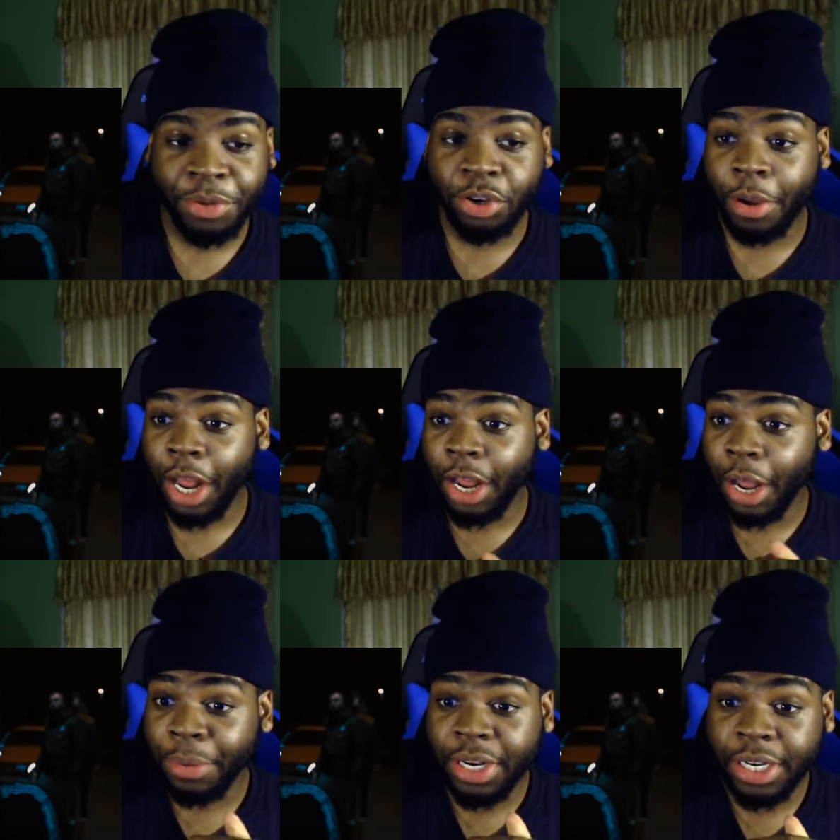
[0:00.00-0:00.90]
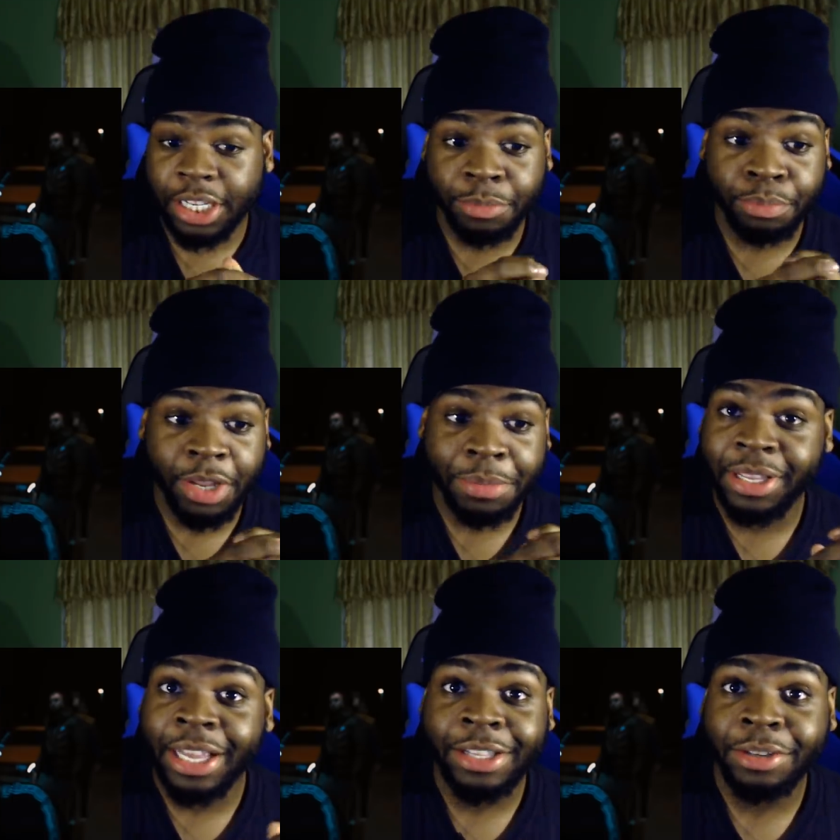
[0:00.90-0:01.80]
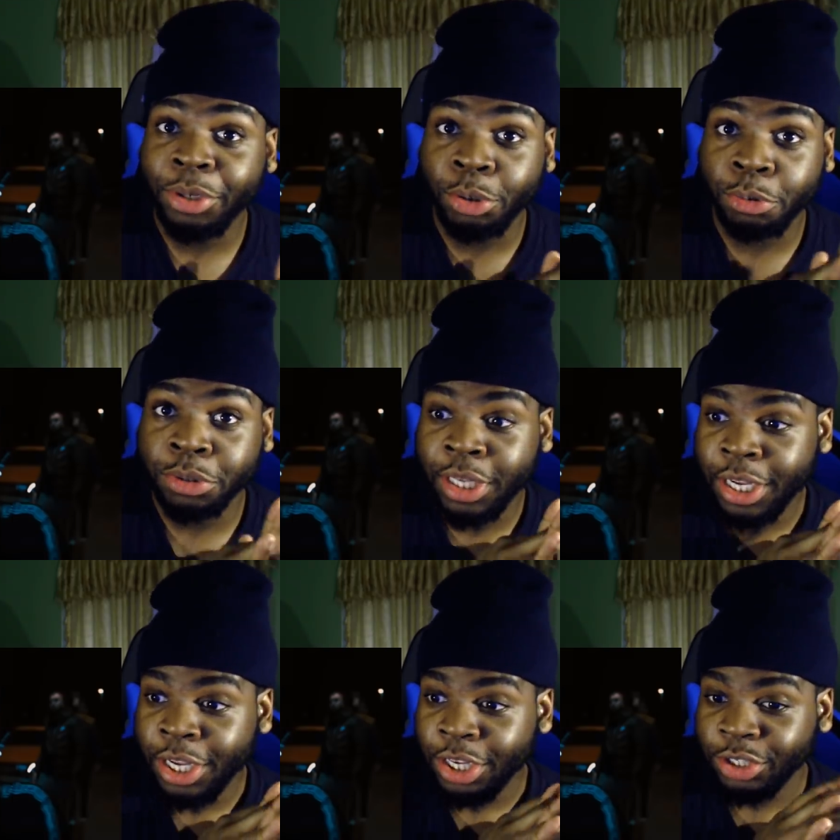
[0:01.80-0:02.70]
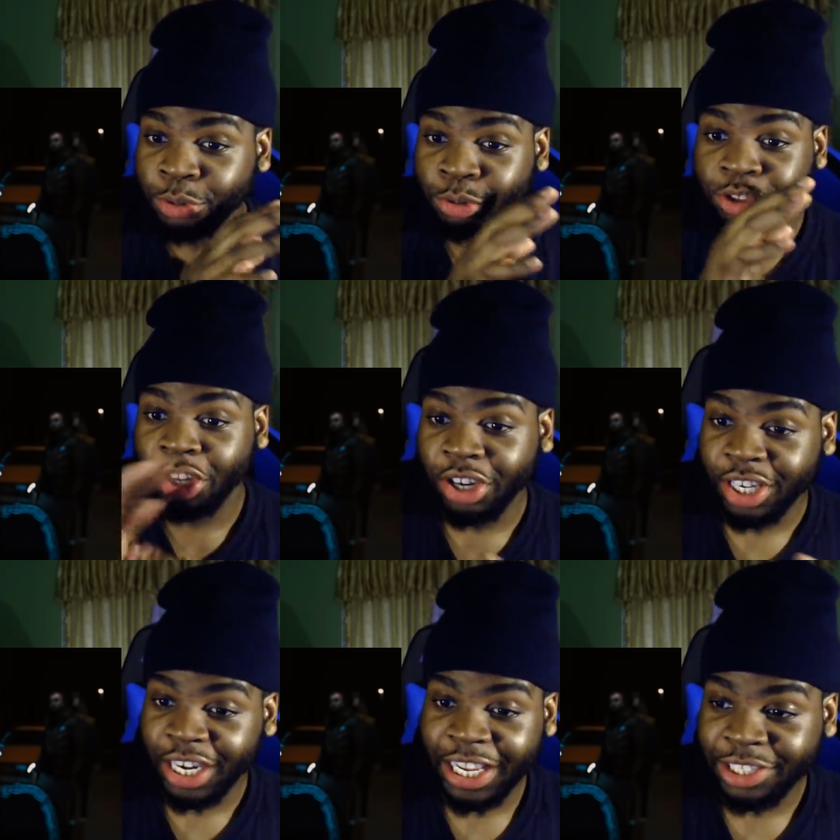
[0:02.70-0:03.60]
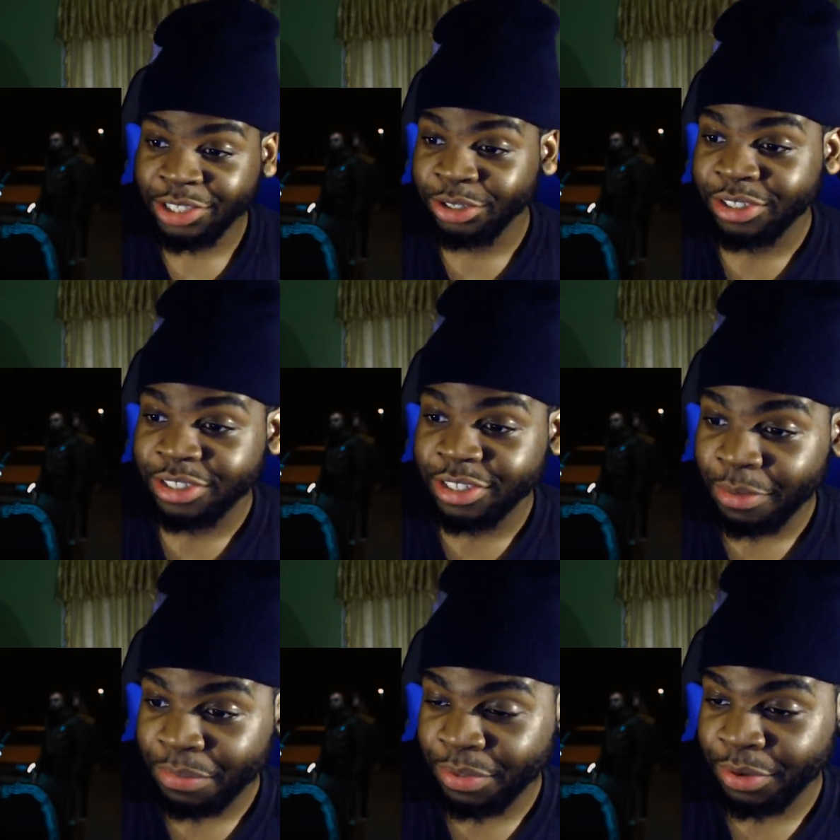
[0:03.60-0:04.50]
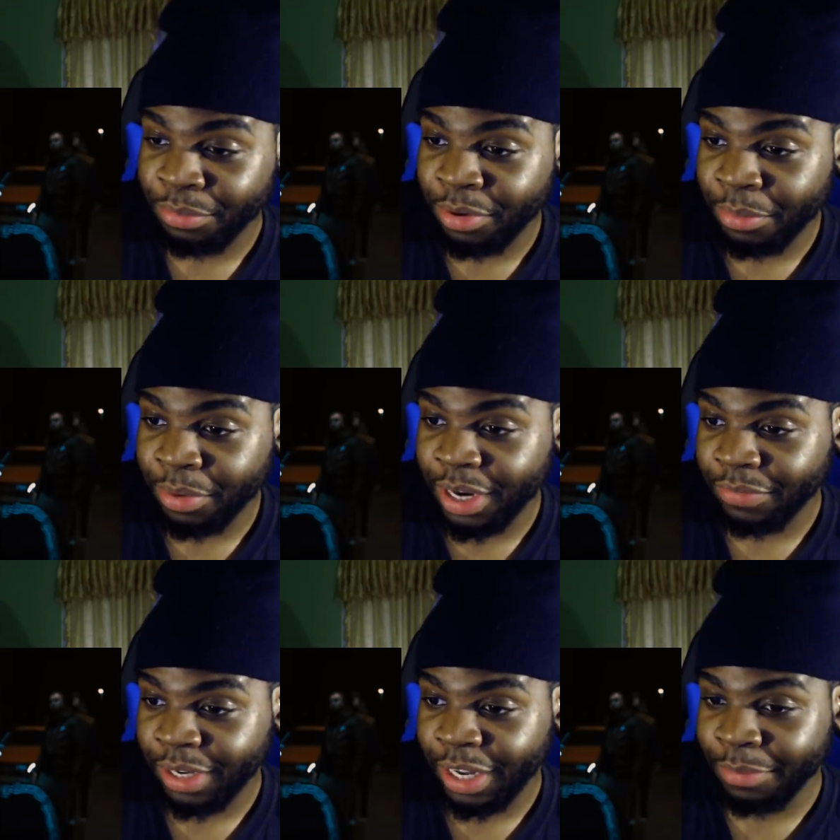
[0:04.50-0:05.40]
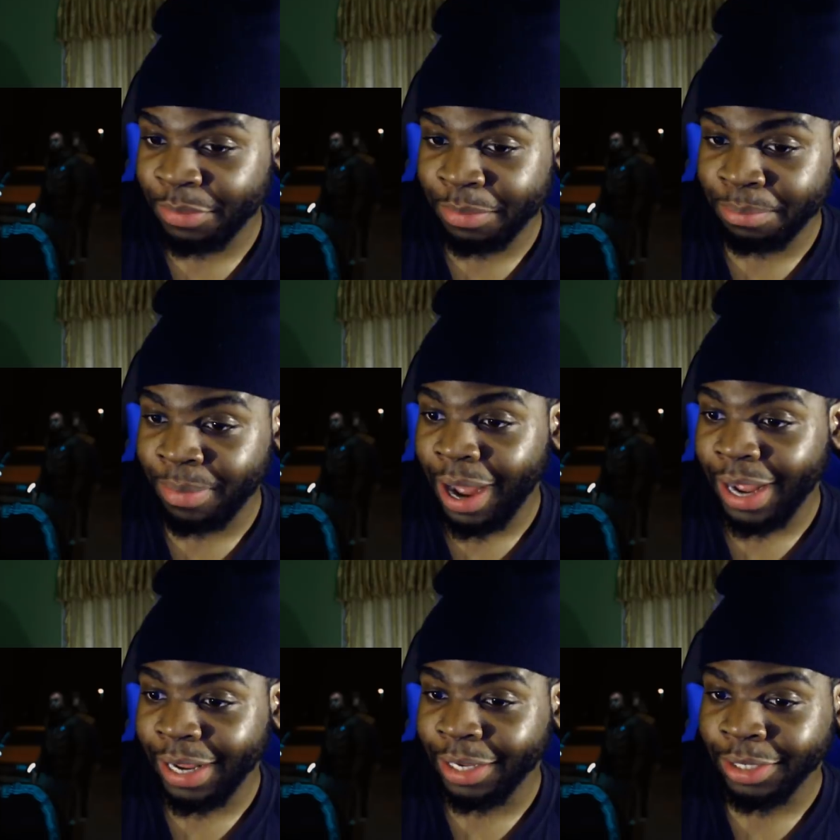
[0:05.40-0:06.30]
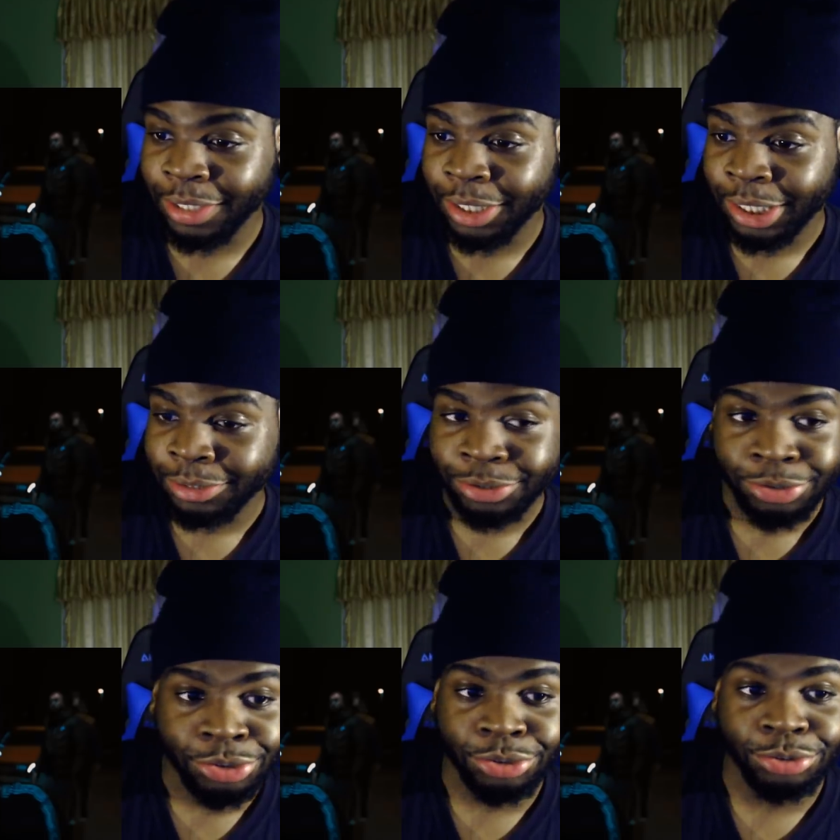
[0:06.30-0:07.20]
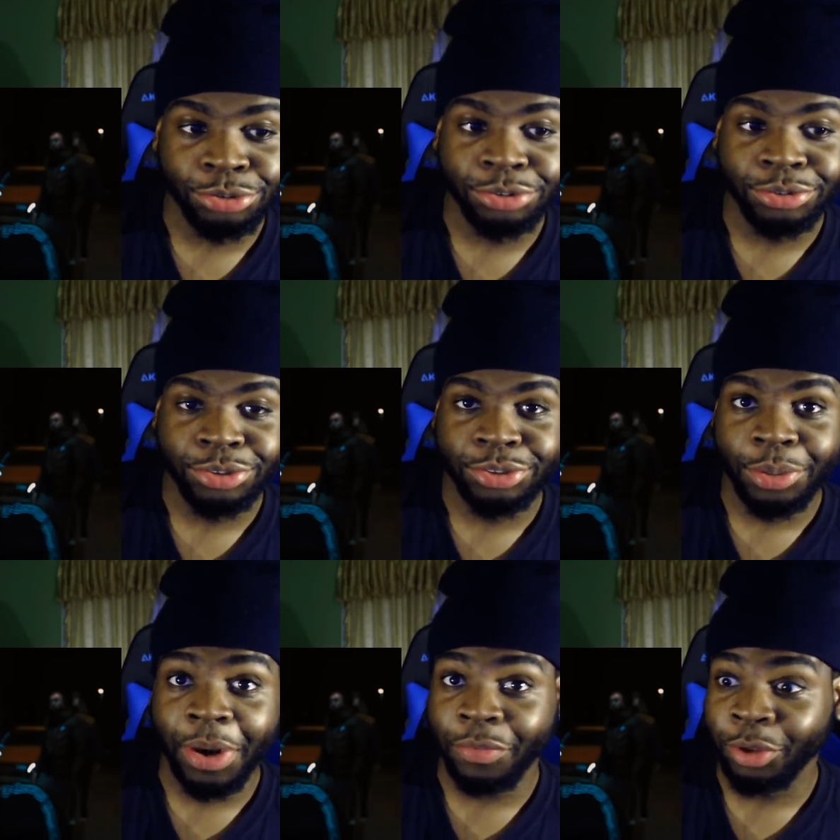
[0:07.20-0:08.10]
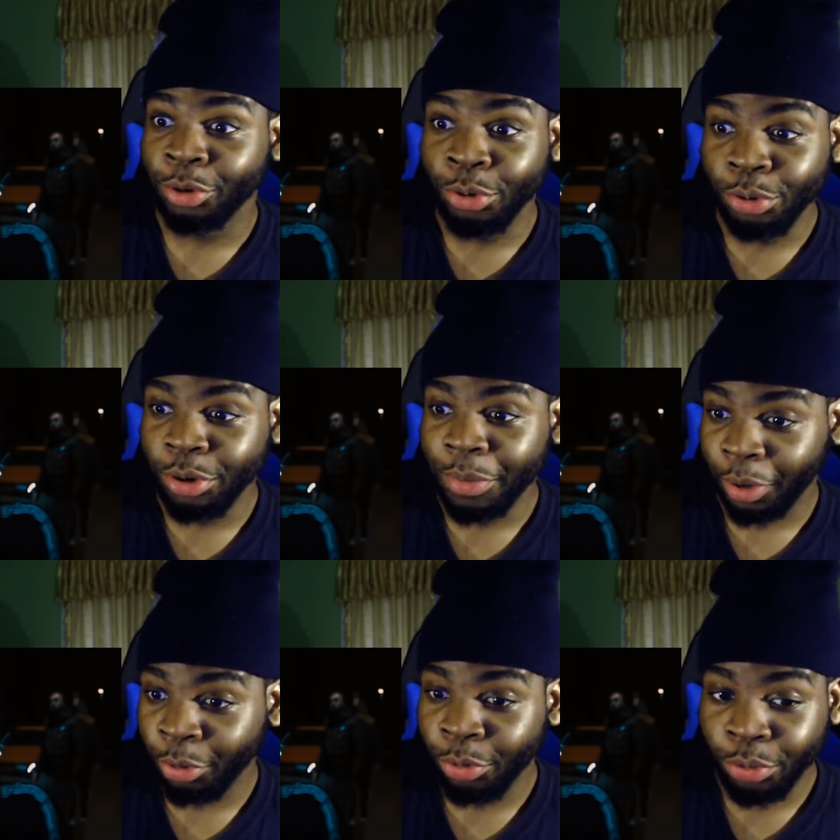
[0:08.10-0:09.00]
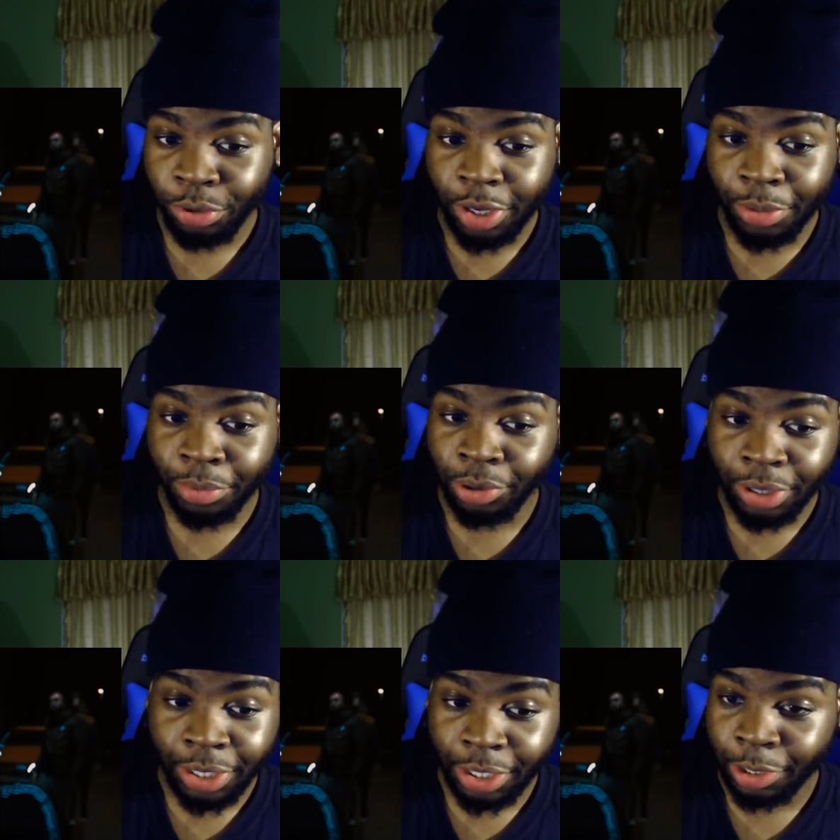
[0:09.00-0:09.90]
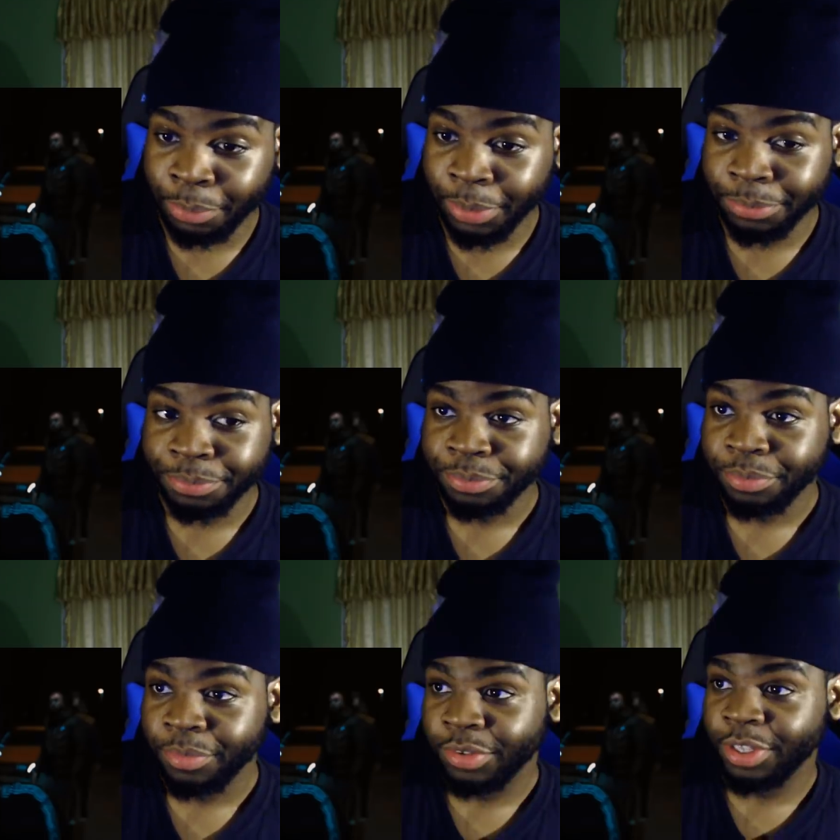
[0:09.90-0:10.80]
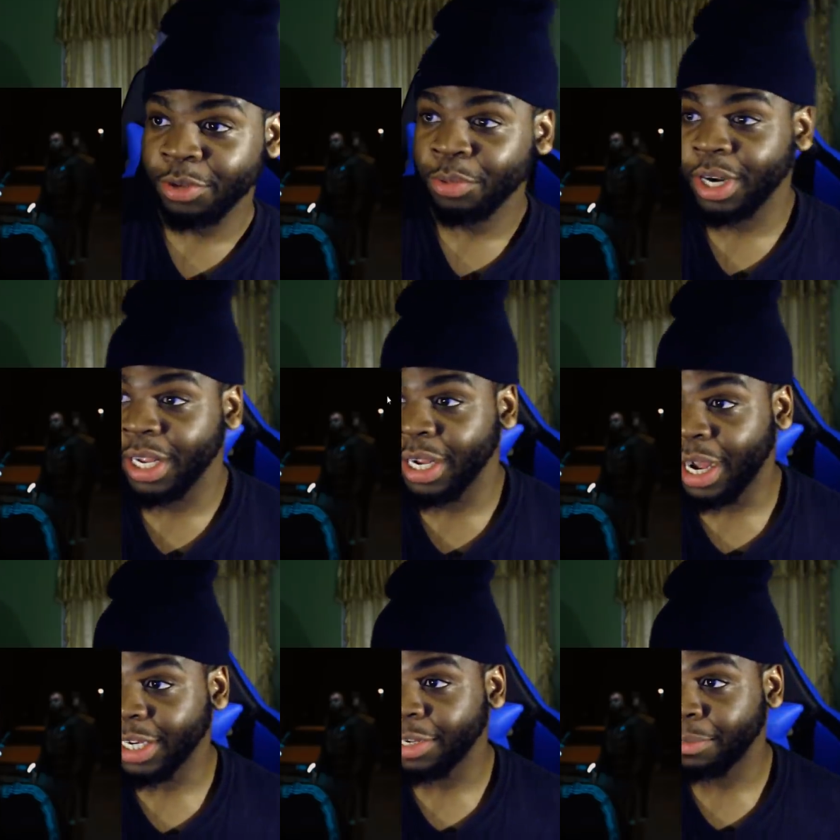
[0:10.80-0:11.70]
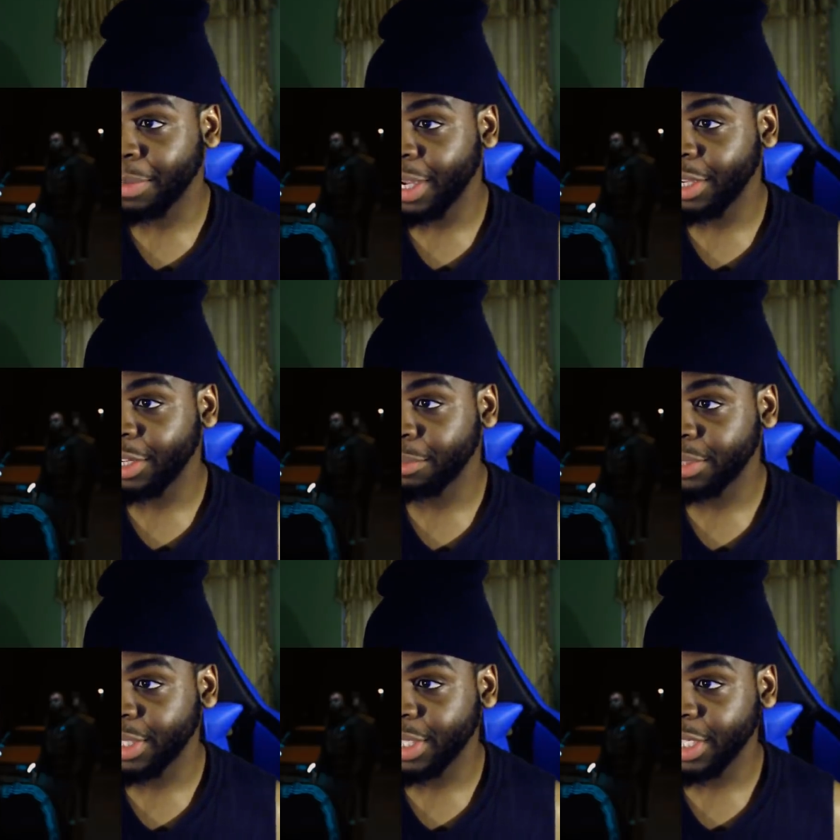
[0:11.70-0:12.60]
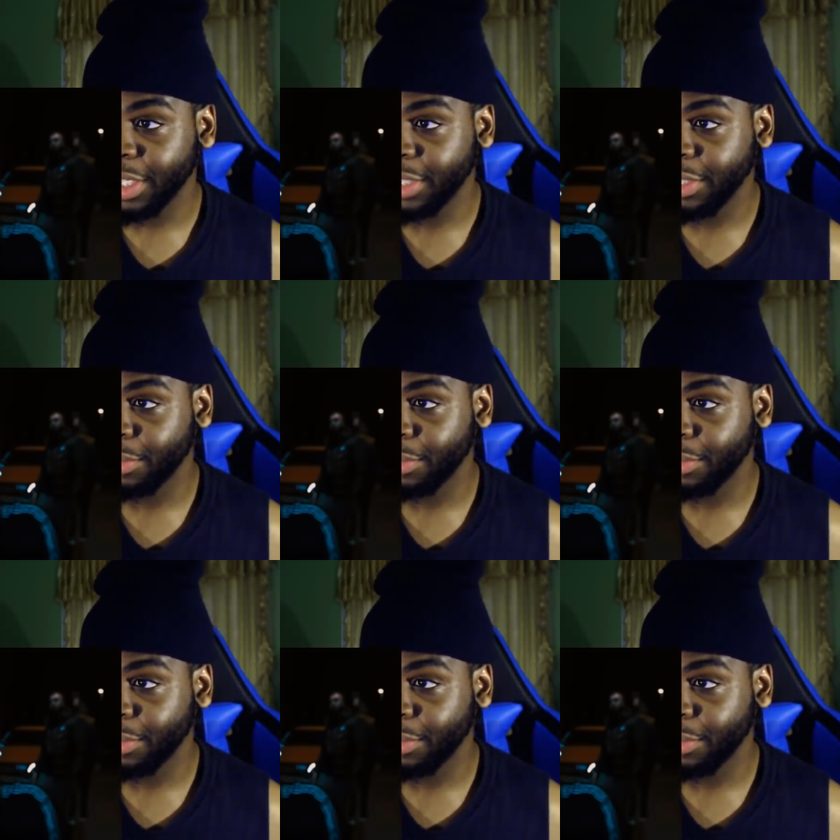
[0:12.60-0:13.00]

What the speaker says: know. I'm going to need to maybe get some of those Shark Nikes or something, bro. I'm going to have to, like, maybe buy. Shoot. I'm going to Google them, look it up. See where they got them, man. You know what I'm saying? Like, let's see